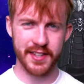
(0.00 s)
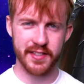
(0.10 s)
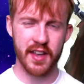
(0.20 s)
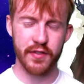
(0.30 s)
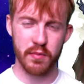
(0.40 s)

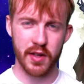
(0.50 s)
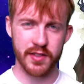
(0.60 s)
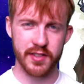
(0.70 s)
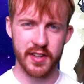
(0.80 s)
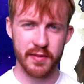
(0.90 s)
7
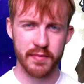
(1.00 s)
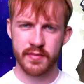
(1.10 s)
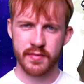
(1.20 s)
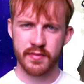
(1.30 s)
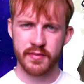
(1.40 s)
monster.
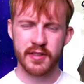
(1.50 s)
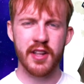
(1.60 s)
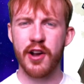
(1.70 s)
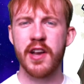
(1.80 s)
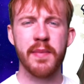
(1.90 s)

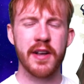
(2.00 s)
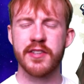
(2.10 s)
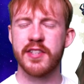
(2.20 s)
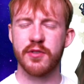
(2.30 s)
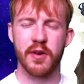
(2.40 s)
Not only
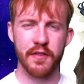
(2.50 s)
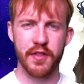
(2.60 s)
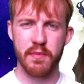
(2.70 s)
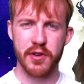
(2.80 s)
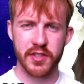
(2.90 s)
because it's one of the
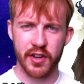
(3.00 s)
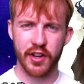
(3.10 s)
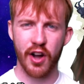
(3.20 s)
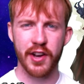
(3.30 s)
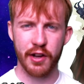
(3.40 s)
most
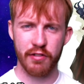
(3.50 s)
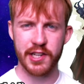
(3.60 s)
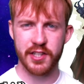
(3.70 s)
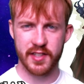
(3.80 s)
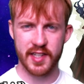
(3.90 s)
iconic
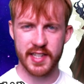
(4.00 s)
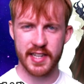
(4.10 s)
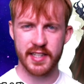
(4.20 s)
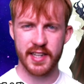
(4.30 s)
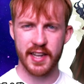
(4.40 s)
creatures in
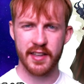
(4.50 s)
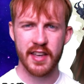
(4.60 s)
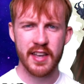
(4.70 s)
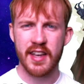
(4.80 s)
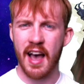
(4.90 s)
D&D,
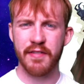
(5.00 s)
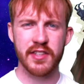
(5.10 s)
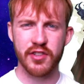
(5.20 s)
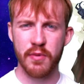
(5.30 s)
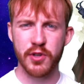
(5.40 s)
having
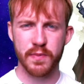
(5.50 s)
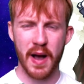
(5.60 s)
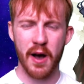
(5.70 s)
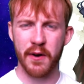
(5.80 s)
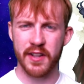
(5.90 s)
so much
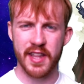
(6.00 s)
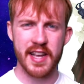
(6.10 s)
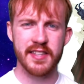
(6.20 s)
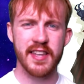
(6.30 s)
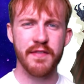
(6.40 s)
power that
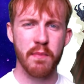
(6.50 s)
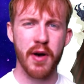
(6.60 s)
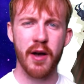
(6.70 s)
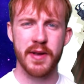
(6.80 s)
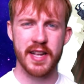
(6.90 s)
it's even
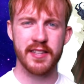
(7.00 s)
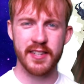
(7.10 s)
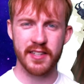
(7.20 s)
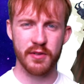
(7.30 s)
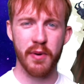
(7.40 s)
permeated
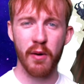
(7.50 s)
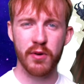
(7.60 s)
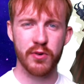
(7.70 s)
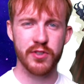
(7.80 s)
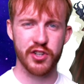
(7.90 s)
into pop
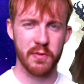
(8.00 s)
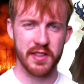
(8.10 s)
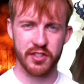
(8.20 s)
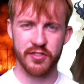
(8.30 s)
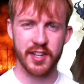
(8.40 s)
culture with
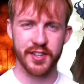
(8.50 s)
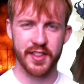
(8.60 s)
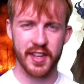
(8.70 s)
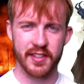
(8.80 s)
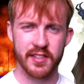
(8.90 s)
Stranger
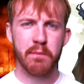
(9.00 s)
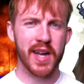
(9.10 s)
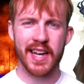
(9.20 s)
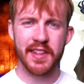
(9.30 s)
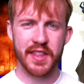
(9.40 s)
Things, but
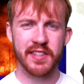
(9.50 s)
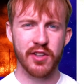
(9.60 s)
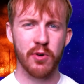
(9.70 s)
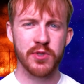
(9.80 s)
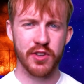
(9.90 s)
Illithids are
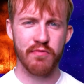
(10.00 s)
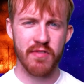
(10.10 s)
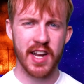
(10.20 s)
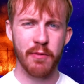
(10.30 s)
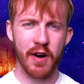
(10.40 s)
also
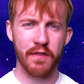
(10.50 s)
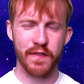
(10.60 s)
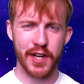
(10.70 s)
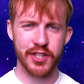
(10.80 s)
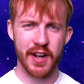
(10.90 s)
really well
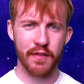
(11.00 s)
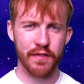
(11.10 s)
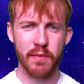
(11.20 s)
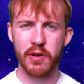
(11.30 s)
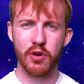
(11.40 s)
fleshed out
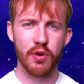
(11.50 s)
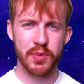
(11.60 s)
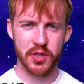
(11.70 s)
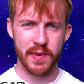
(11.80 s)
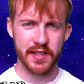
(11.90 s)
from a lore
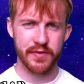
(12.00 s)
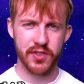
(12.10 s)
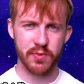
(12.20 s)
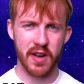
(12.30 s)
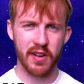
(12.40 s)
perspective
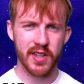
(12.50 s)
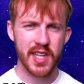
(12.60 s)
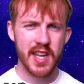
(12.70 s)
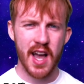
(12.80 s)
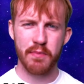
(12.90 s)
as well,
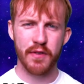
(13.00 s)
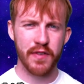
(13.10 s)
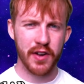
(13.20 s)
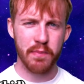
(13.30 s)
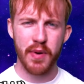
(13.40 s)
and
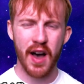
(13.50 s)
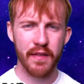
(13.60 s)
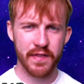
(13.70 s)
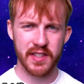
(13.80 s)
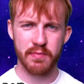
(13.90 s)
provide a
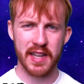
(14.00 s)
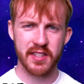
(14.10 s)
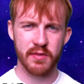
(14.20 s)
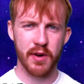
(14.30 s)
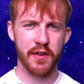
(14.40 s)
perfect
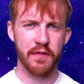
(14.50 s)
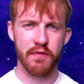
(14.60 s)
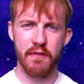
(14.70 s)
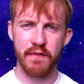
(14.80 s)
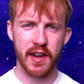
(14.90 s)
mastermind for
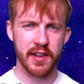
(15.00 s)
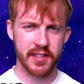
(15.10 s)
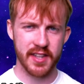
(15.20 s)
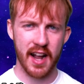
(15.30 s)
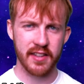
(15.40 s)
a
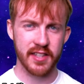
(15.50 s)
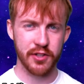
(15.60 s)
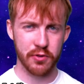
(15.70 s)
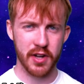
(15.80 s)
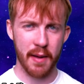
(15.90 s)
villainous act in
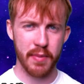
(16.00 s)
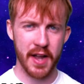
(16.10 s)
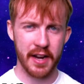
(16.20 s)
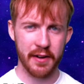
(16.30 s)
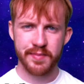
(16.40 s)
your
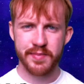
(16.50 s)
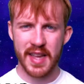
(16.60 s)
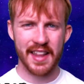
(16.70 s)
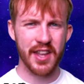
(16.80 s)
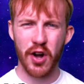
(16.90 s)
campaign.
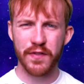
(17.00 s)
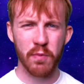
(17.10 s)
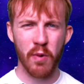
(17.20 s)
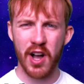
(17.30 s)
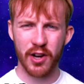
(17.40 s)
And they often
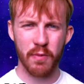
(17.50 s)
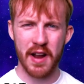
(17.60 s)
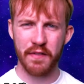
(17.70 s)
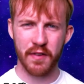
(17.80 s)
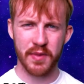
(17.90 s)
work away
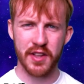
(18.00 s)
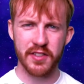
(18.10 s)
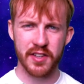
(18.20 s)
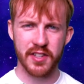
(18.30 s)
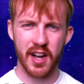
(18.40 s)
from the
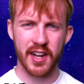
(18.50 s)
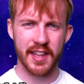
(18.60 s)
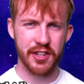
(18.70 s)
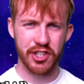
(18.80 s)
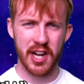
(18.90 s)
Underdark in
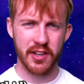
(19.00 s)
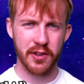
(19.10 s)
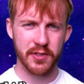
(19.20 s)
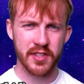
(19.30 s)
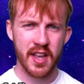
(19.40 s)
the
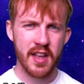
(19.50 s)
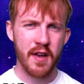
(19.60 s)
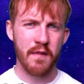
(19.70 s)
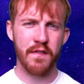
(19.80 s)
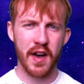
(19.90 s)
shadows,
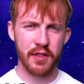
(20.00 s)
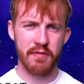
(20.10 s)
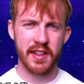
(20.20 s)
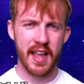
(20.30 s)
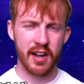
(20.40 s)

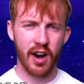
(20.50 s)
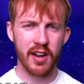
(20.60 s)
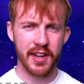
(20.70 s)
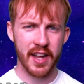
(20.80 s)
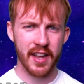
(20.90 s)
furthering their
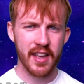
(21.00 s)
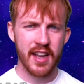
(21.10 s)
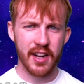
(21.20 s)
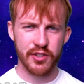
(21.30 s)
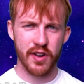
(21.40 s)
colony
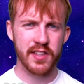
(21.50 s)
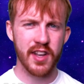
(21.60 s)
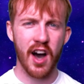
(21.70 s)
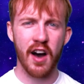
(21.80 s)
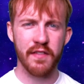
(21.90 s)
and trying to
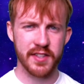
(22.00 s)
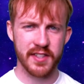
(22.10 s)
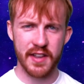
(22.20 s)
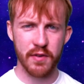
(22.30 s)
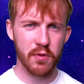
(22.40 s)
harvest
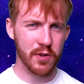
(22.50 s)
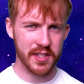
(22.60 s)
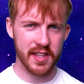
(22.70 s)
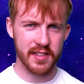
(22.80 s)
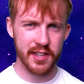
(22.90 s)
even more
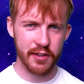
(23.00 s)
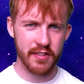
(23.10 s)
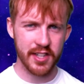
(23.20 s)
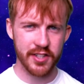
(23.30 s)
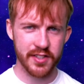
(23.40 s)
sentient
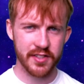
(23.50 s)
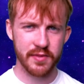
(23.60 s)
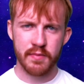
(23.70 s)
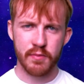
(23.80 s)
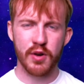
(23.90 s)
creatures.
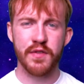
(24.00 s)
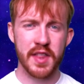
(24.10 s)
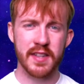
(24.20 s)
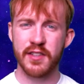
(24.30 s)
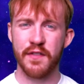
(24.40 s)
One of the
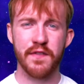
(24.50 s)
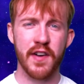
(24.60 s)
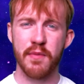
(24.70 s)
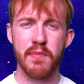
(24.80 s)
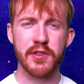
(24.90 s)
things I
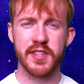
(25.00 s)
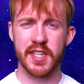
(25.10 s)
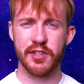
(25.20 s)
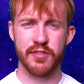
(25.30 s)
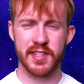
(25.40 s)
find most
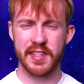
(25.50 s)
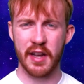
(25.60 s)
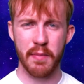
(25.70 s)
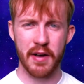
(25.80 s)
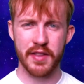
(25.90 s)
interesting
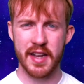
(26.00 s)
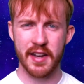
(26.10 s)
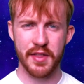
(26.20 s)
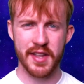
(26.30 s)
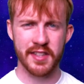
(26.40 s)
about the
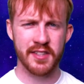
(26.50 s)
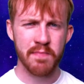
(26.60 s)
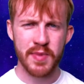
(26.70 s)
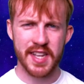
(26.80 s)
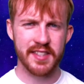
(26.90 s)
Illithids
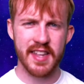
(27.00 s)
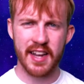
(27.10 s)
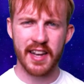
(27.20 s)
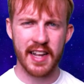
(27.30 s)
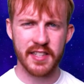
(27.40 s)
is their
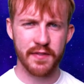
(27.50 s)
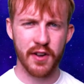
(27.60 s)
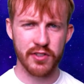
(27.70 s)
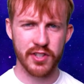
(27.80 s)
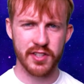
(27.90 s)
collective
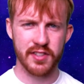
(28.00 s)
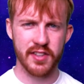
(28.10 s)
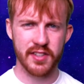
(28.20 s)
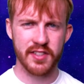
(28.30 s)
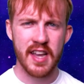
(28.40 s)

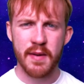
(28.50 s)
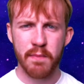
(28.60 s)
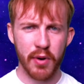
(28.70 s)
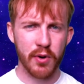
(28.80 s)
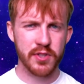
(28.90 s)
consciousness,
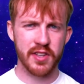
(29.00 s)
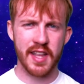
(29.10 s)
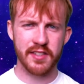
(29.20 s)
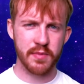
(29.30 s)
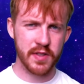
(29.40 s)
but also their
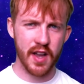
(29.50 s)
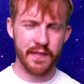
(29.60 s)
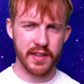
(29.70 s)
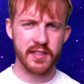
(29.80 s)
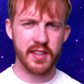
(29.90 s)

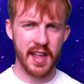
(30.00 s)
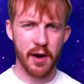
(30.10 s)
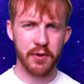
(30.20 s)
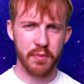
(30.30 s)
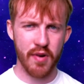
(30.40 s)
subservience to the
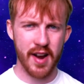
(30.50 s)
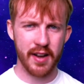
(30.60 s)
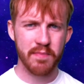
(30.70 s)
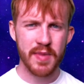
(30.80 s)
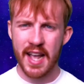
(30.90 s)
Elder Brain.
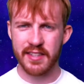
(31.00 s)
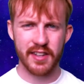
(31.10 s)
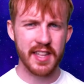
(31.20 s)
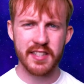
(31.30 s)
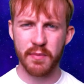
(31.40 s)
It's
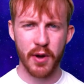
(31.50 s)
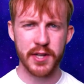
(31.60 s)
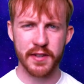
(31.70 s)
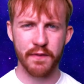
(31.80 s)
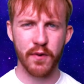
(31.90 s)
like these
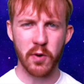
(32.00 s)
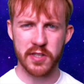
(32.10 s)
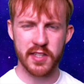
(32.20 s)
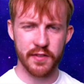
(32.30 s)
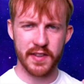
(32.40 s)
opposing
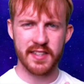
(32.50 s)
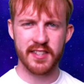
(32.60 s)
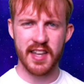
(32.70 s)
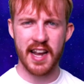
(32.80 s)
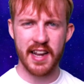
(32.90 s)
forces of
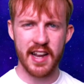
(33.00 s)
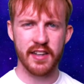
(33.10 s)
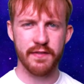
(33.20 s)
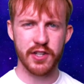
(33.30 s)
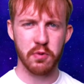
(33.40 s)
insane
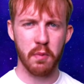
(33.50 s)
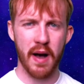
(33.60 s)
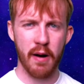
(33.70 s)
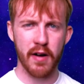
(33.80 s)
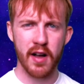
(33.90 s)
individual
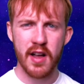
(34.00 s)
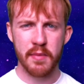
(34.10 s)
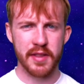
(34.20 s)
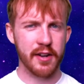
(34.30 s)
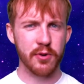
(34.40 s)
power,
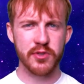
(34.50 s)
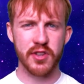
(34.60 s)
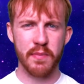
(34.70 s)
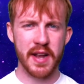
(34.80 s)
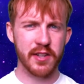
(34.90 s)
but then
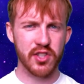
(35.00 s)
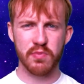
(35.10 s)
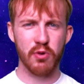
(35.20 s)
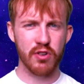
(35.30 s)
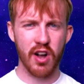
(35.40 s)
also being a
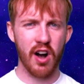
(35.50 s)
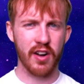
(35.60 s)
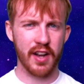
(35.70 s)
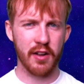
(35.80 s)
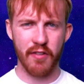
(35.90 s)
small cog
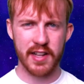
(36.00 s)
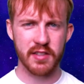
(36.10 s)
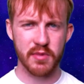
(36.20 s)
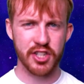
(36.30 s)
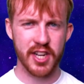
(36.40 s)
in a greater
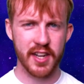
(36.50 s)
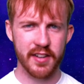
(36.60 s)
machine.